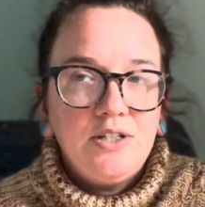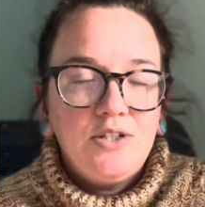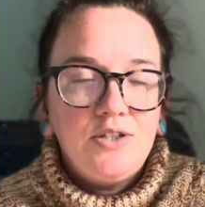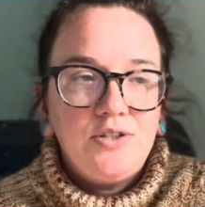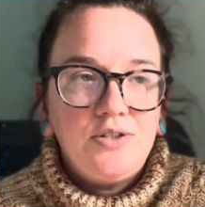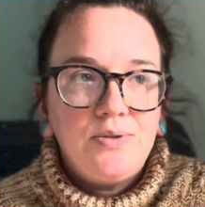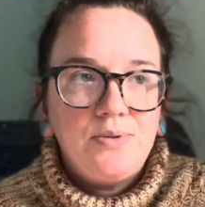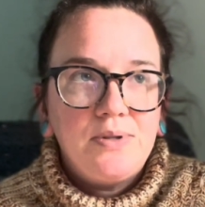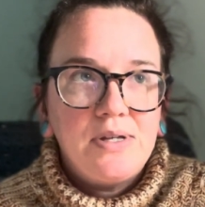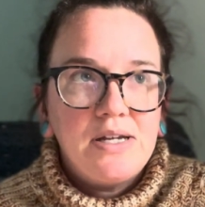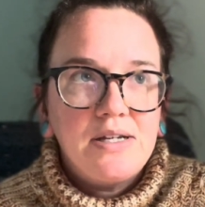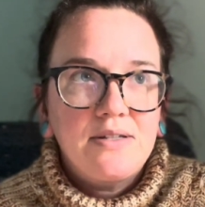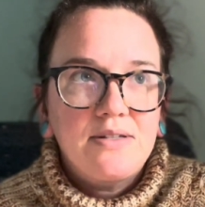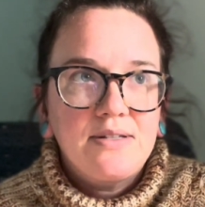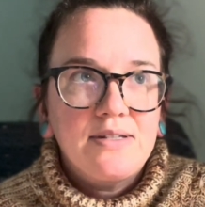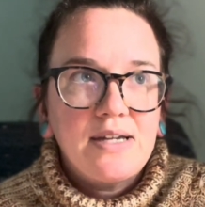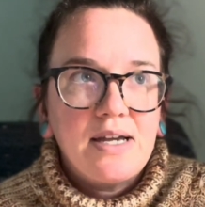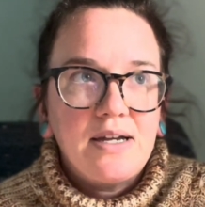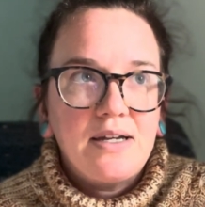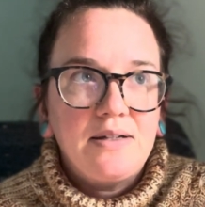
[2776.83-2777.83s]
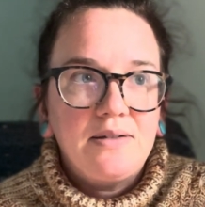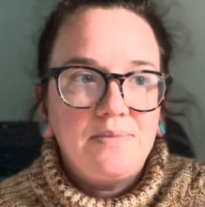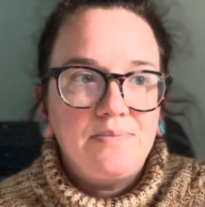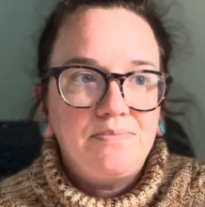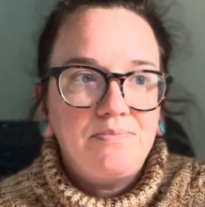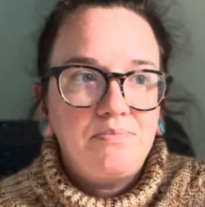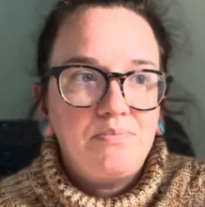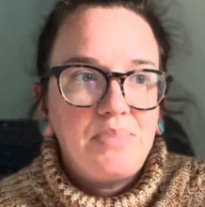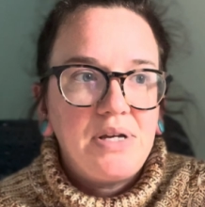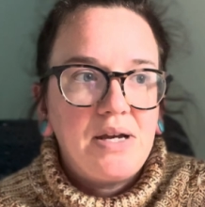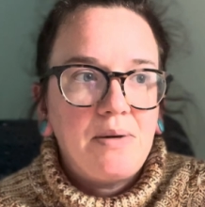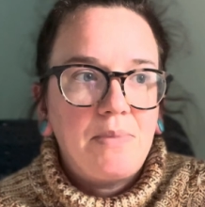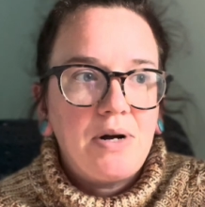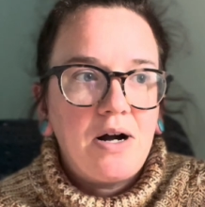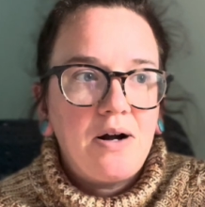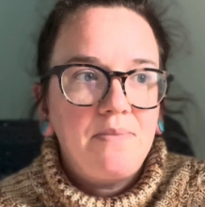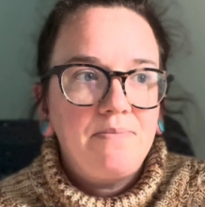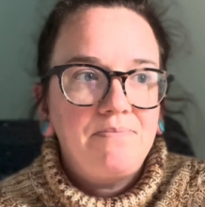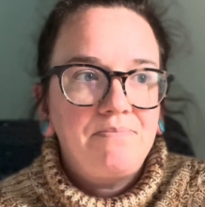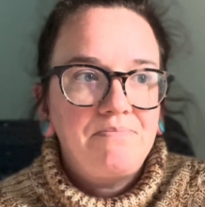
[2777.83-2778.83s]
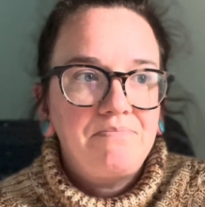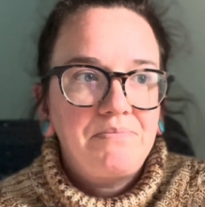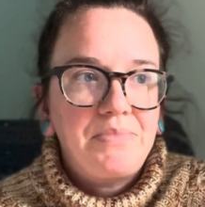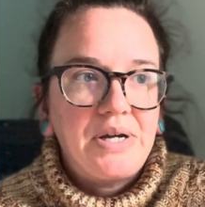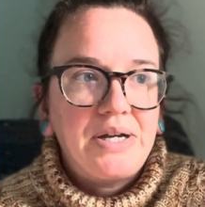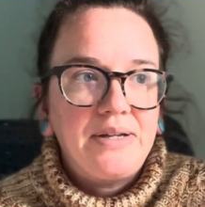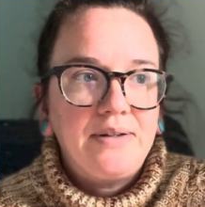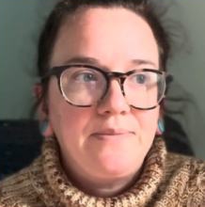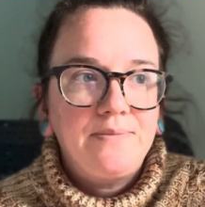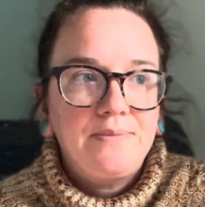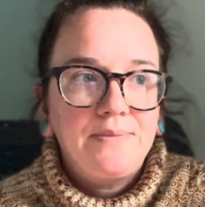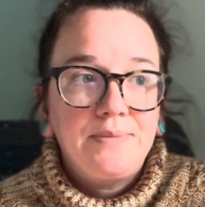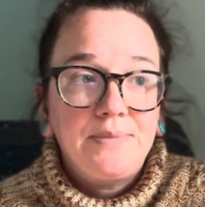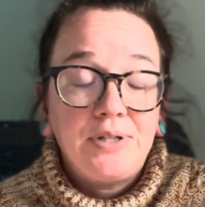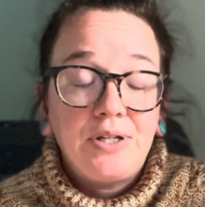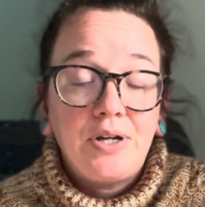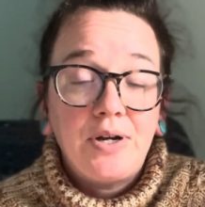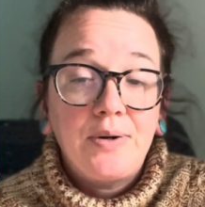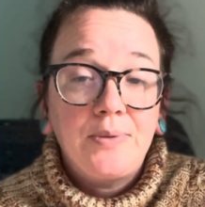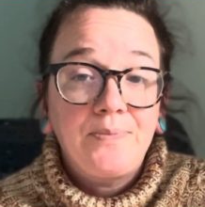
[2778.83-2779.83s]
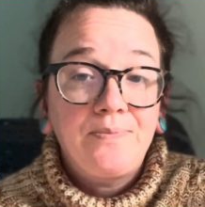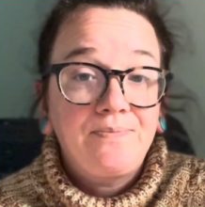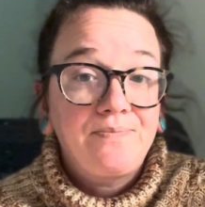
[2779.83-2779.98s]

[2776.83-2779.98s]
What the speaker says: do this and be a mom, but you know,